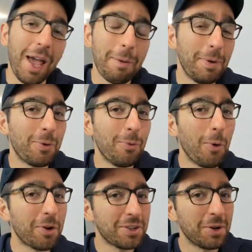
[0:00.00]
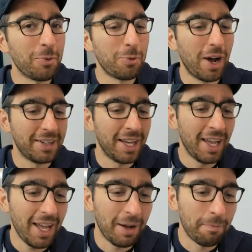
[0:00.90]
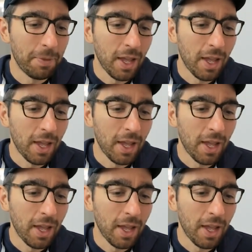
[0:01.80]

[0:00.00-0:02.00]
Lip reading: epic walk right here.